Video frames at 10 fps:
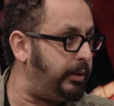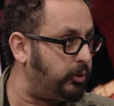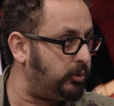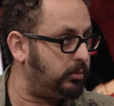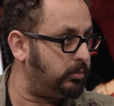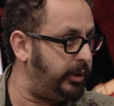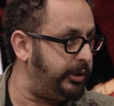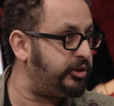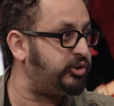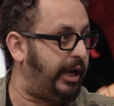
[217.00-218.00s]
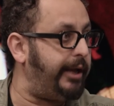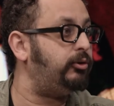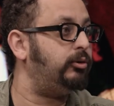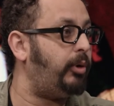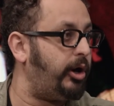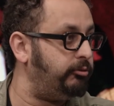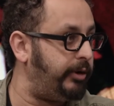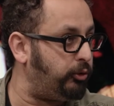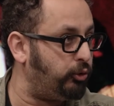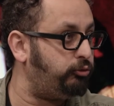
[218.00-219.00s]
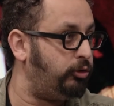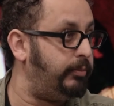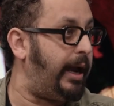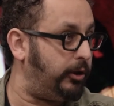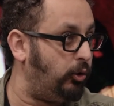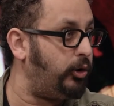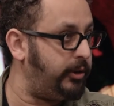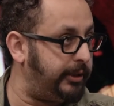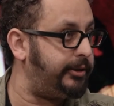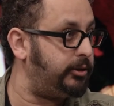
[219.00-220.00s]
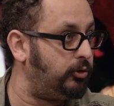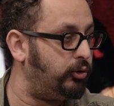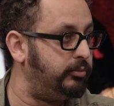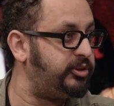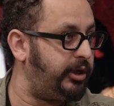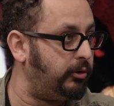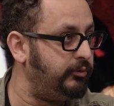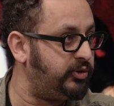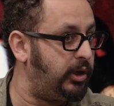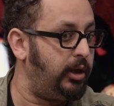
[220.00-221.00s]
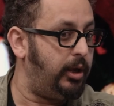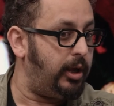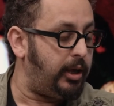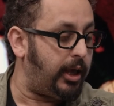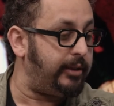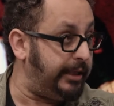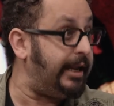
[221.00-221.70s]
people interstate could buy the record through mail order, they did it all themselves. Uh,